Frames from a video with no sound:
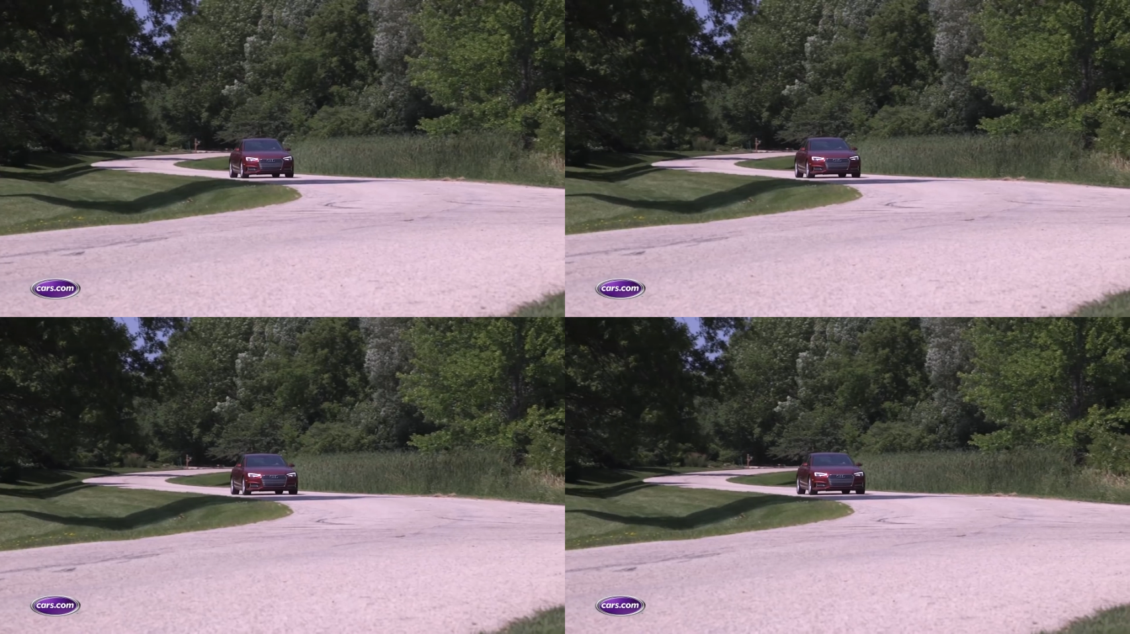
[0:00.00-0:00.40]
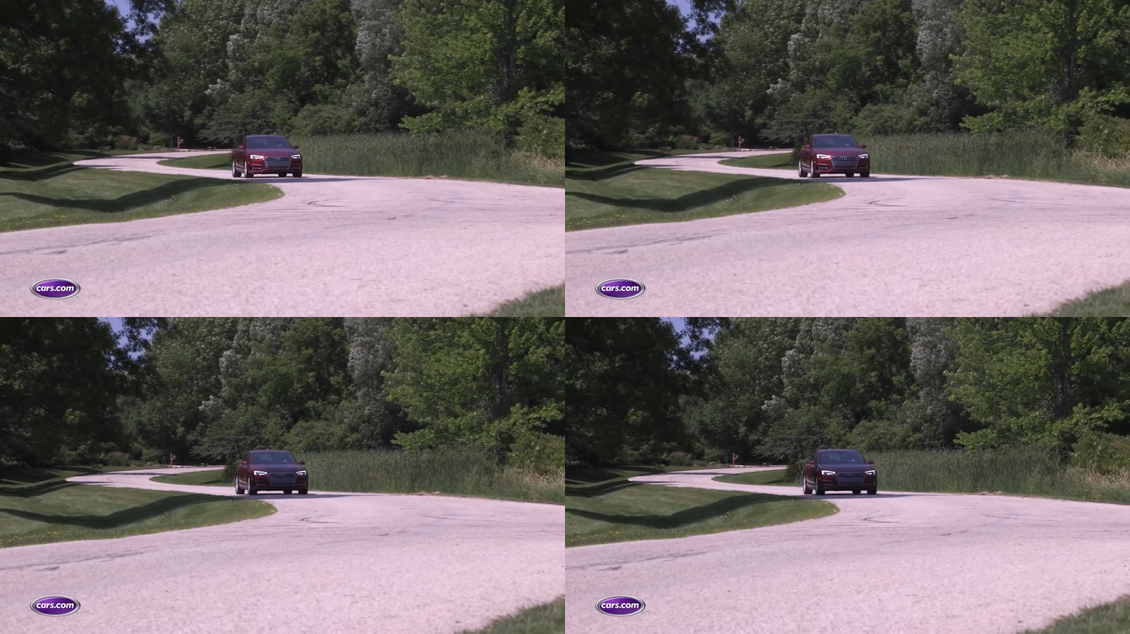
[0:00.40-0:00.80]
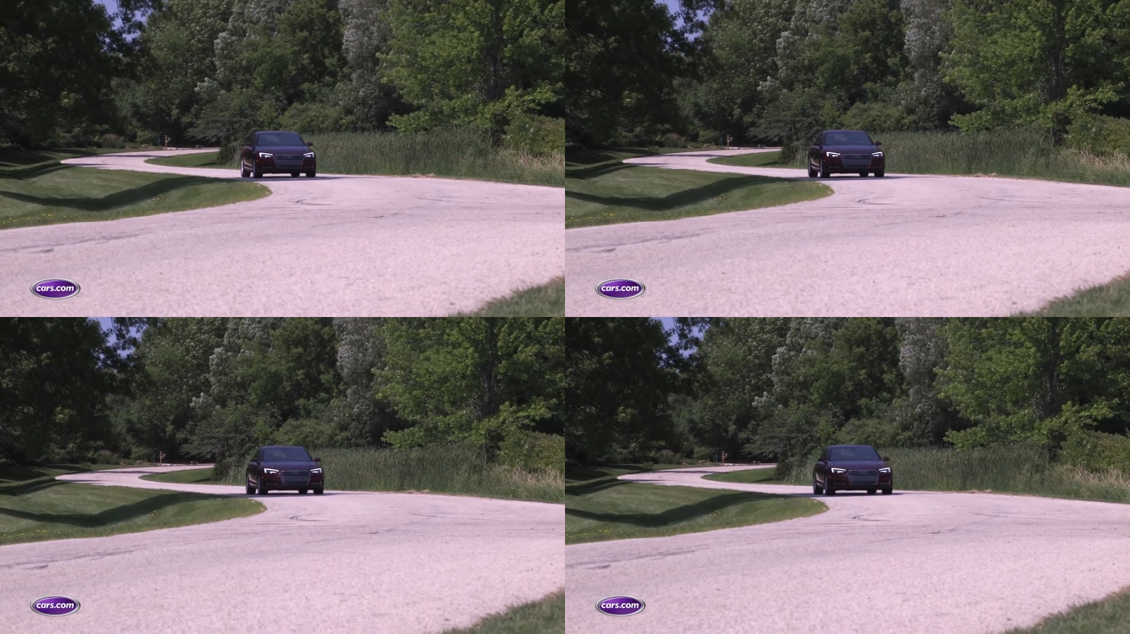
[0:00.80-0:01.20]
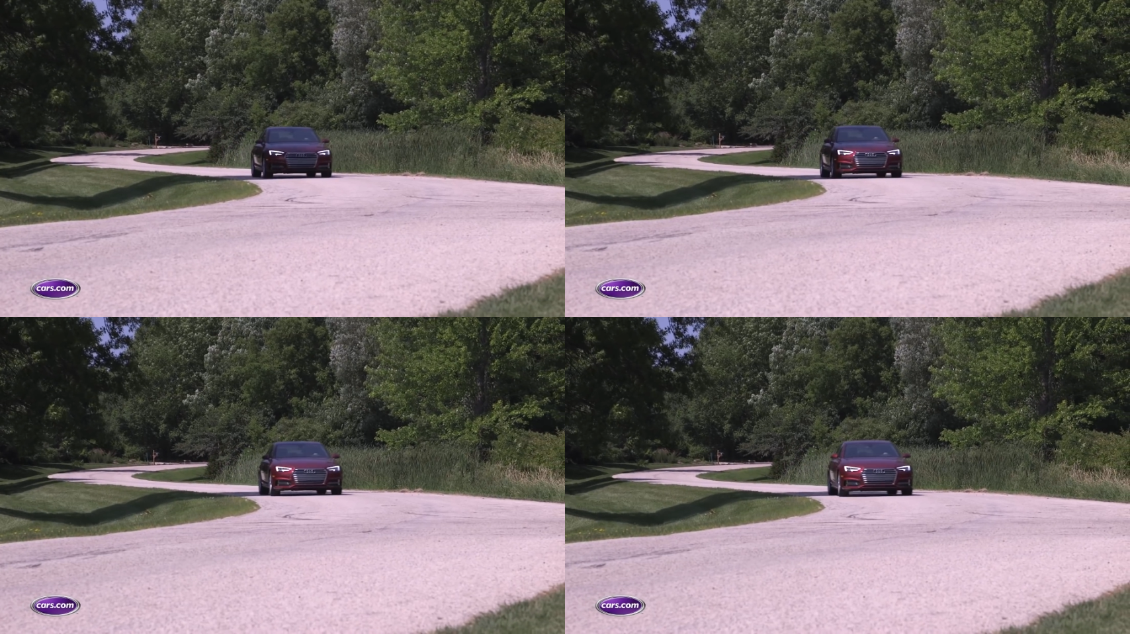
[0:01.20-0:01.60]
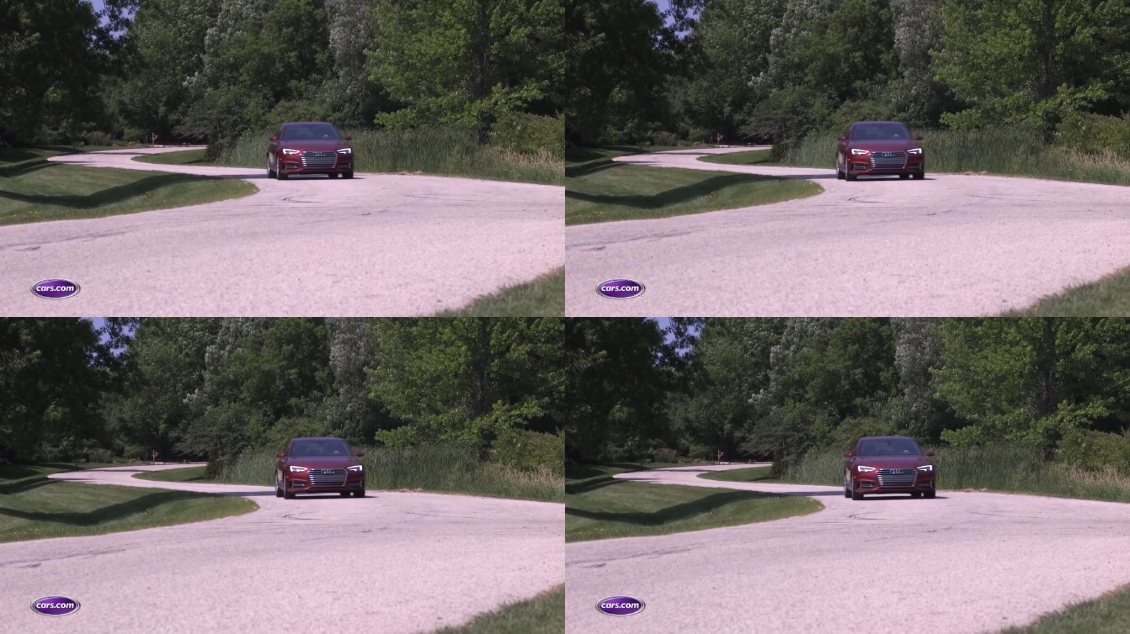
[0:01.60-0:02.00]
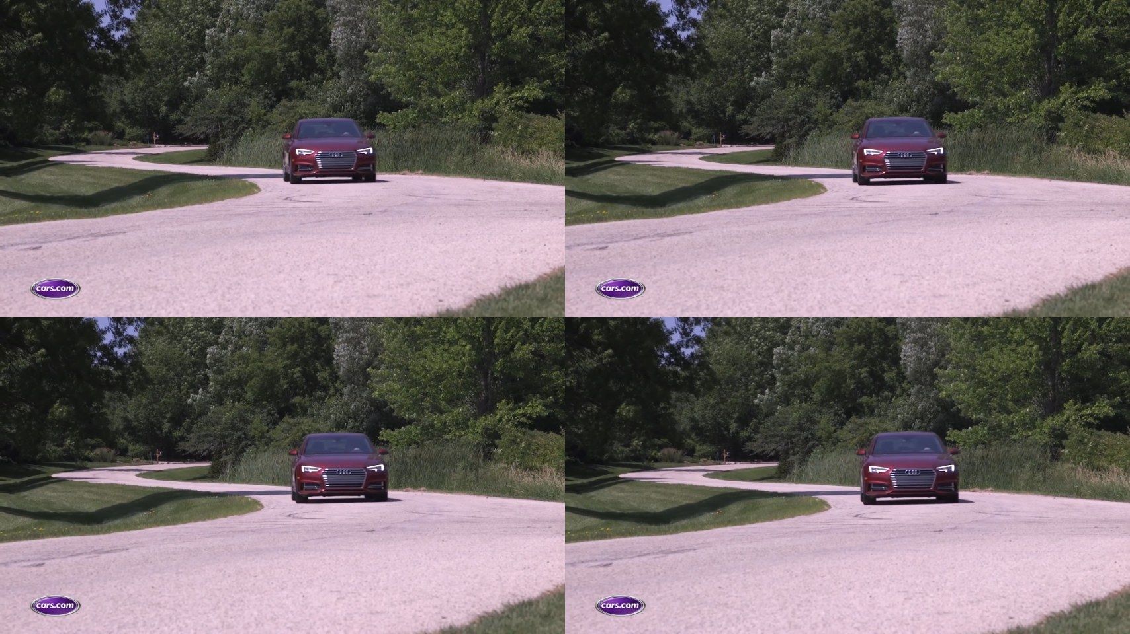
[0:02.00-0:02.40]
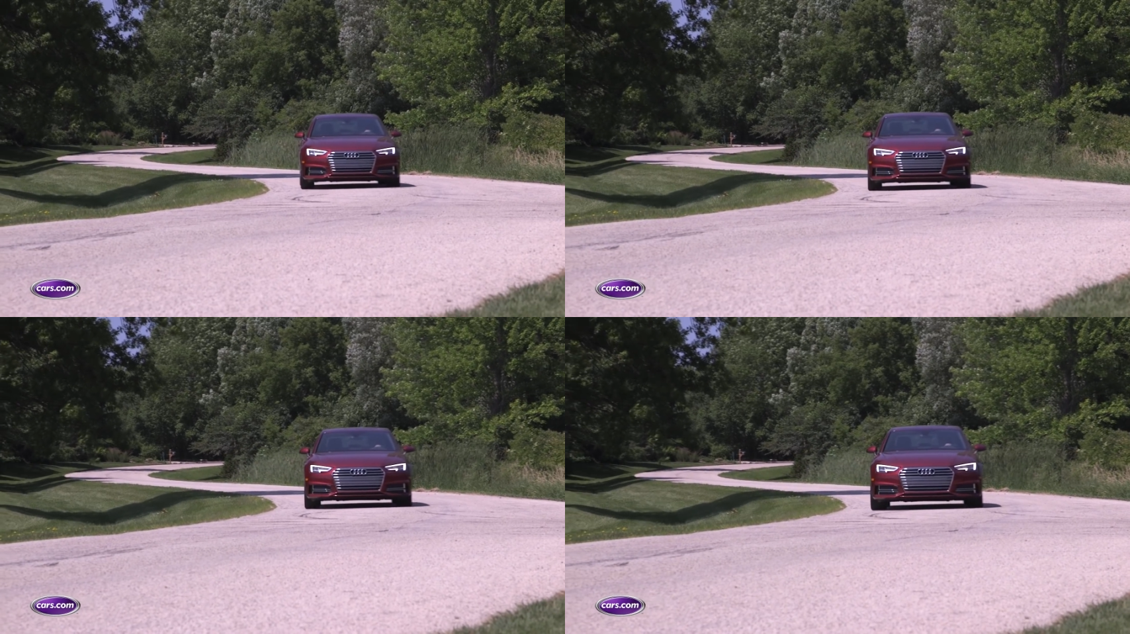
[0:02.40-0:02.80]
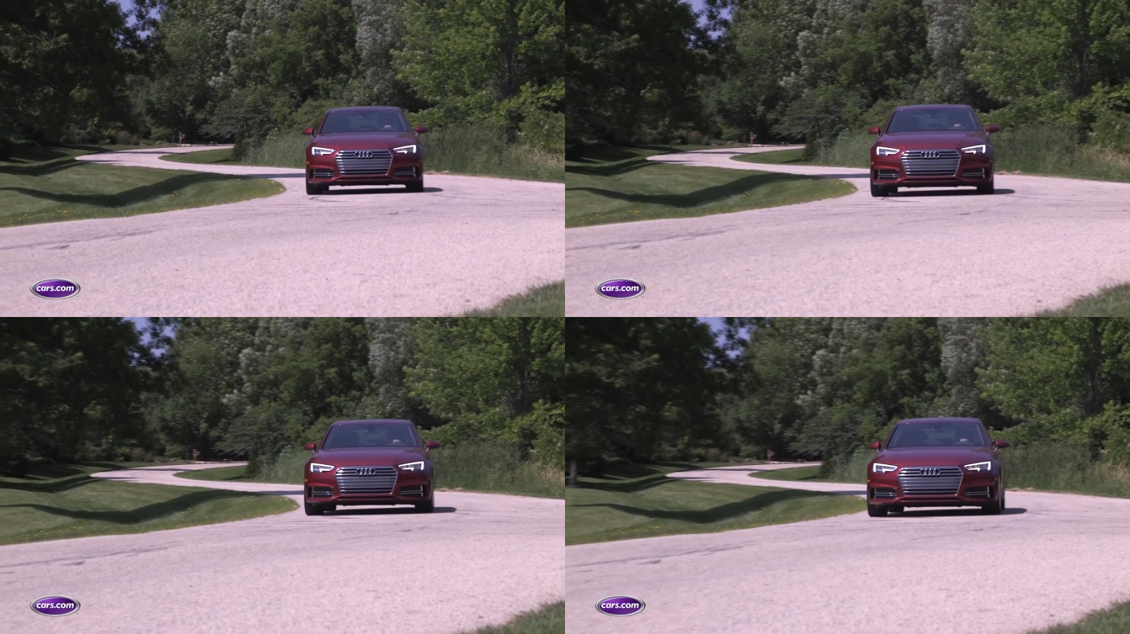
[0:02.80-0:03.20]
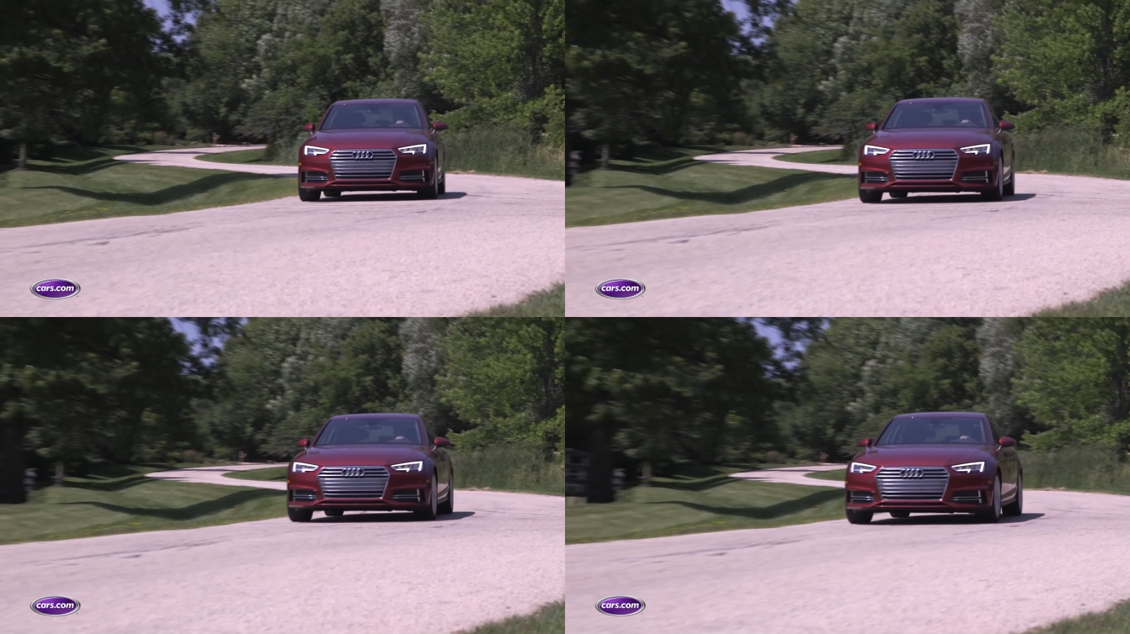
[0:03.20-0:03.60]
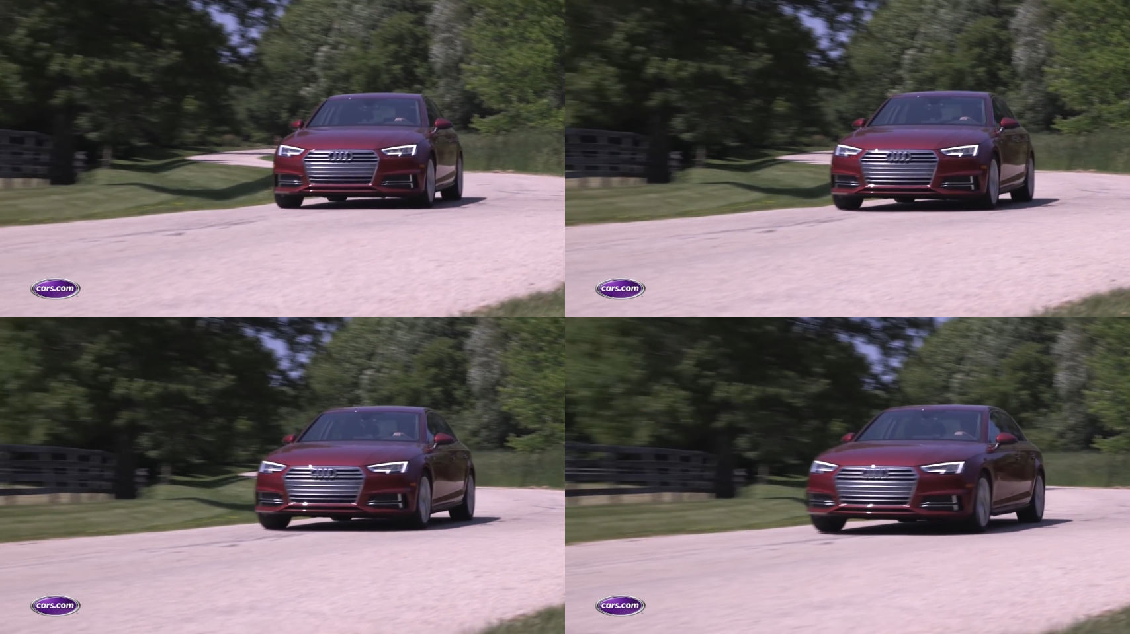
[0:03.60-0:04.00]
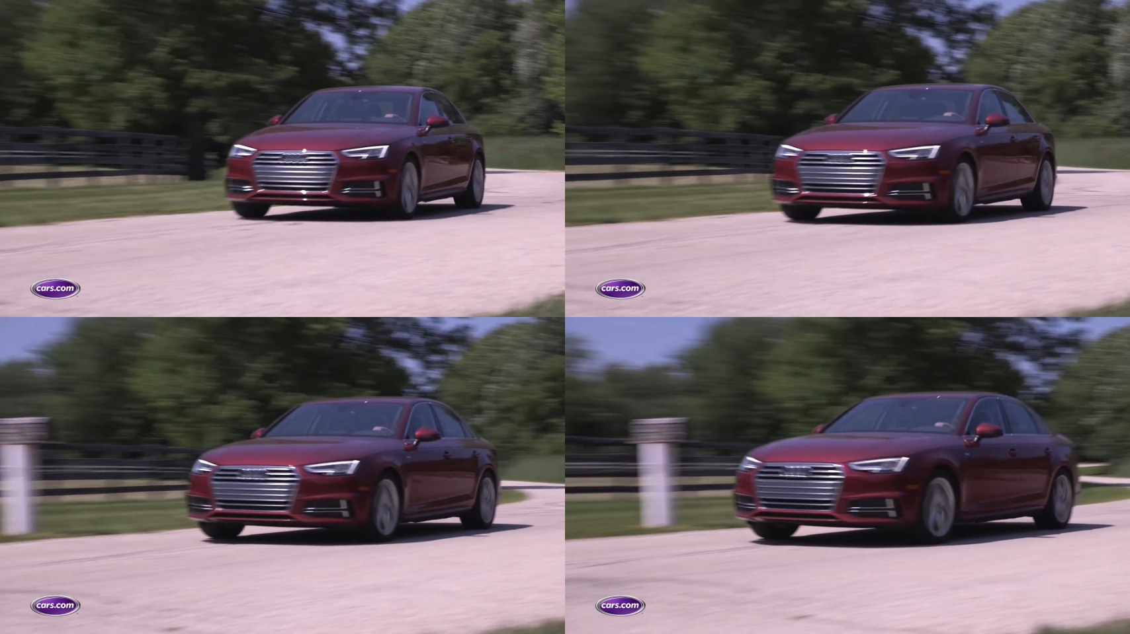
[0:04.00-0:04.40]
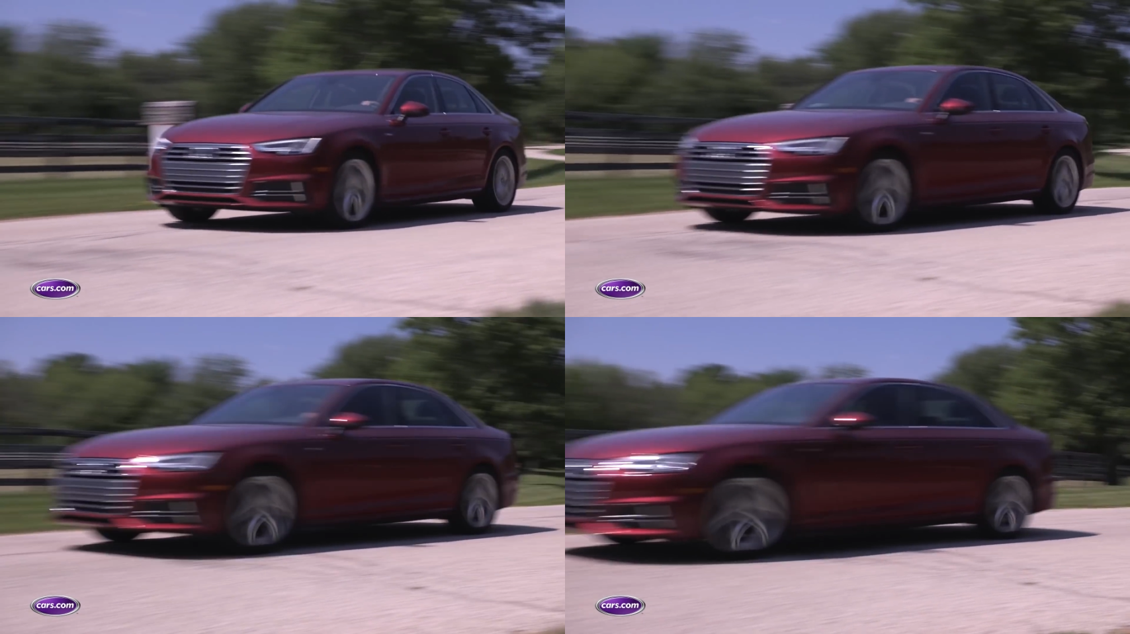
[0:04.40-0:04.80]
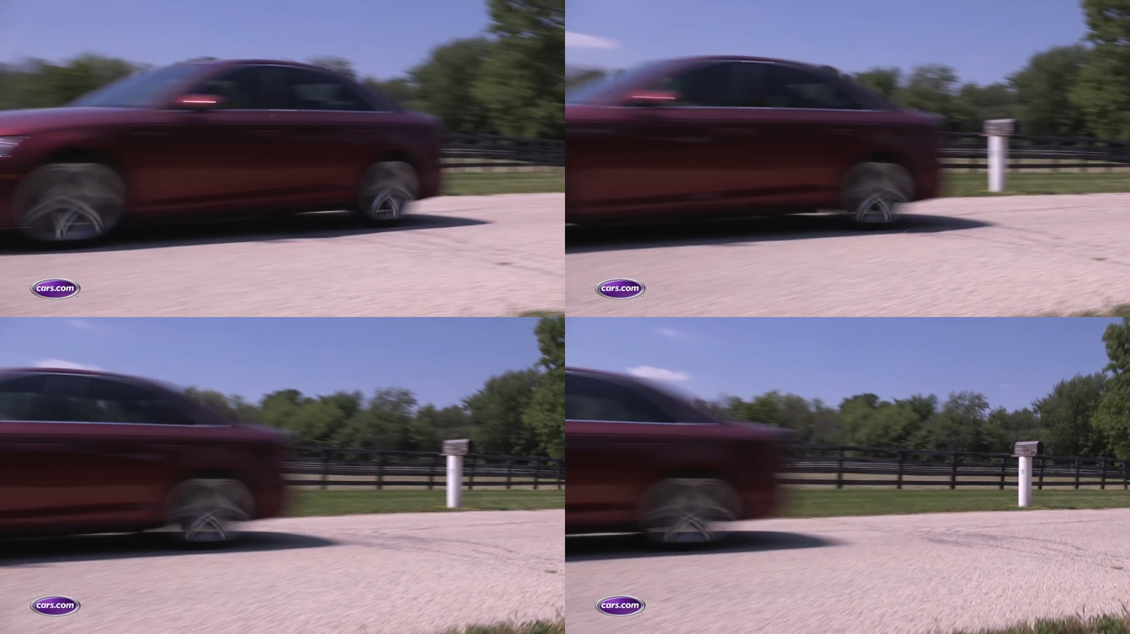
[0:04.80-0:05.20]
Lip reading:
(no speaker visible)